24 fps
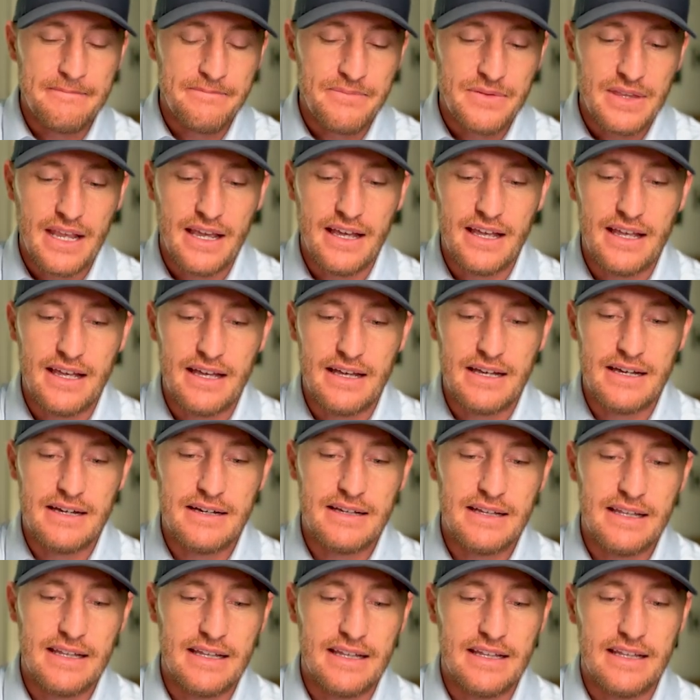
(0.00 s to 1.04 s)

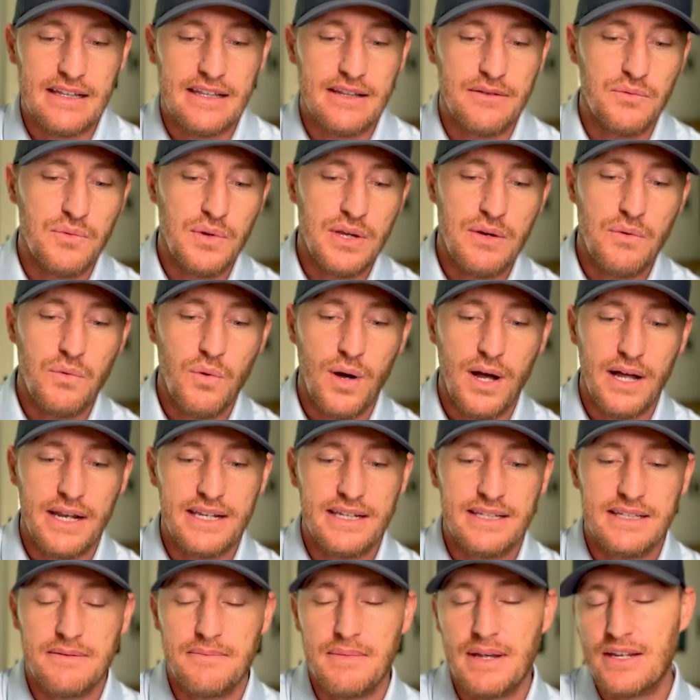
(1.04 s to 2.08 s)
And we
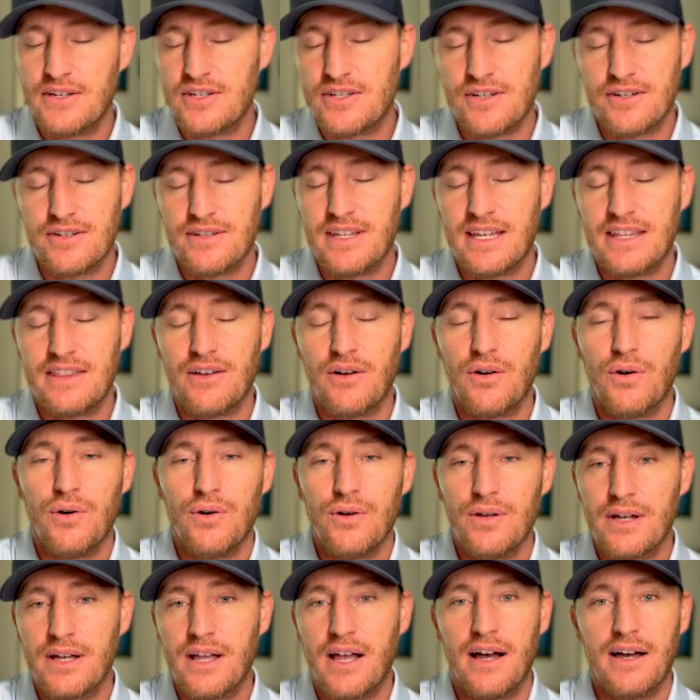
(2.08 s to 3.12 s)
wanted to make sure that the
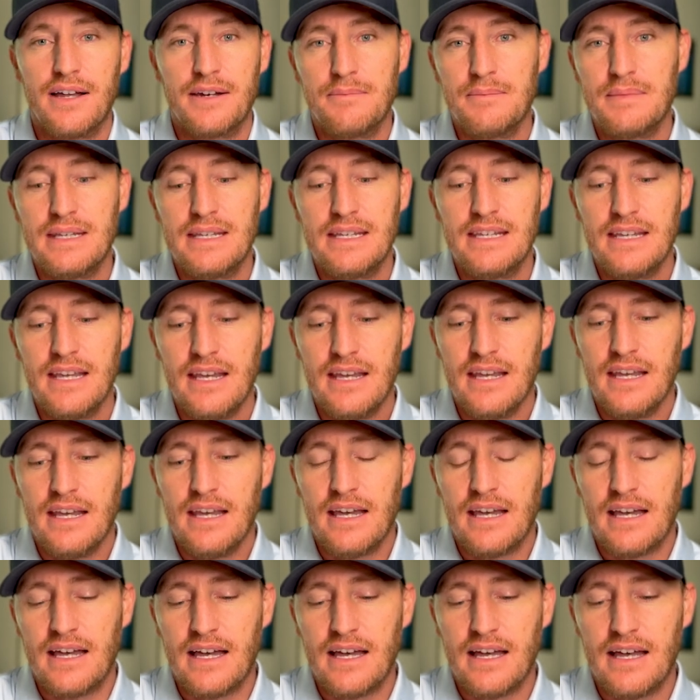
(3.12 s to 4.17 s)
whole economy
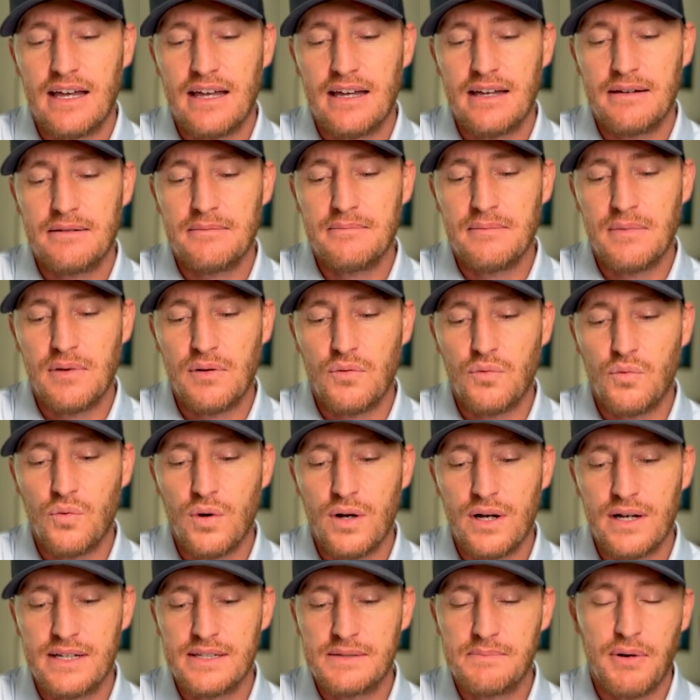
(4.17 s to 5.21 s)

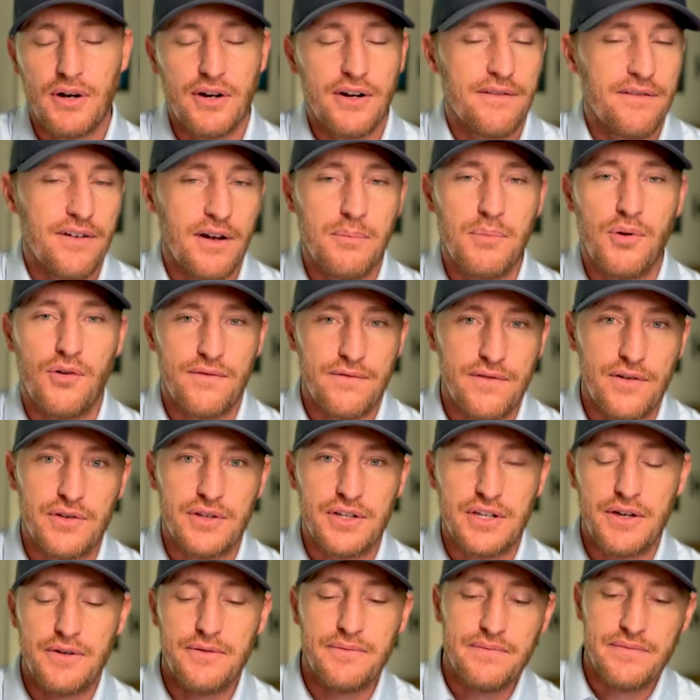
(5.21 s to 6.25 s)
was part of our
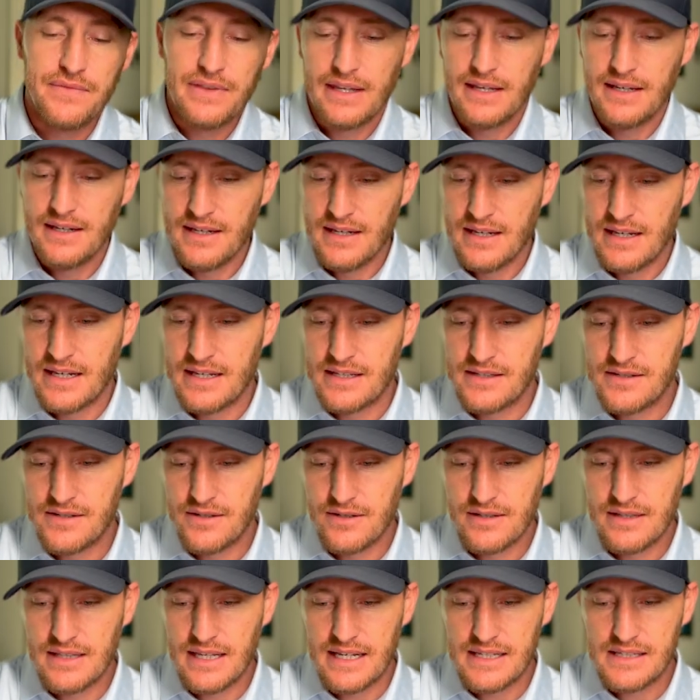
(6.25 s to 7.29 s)
portfolio. And
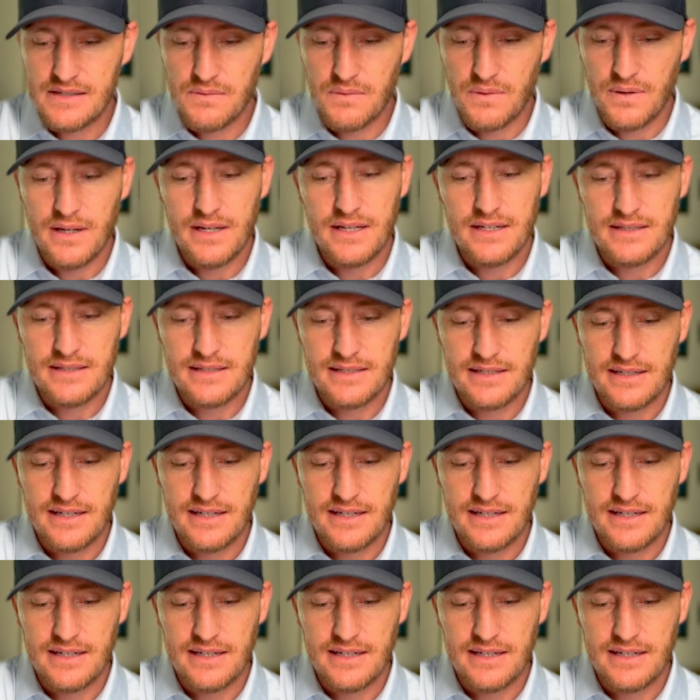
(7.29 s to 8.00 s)
so that's what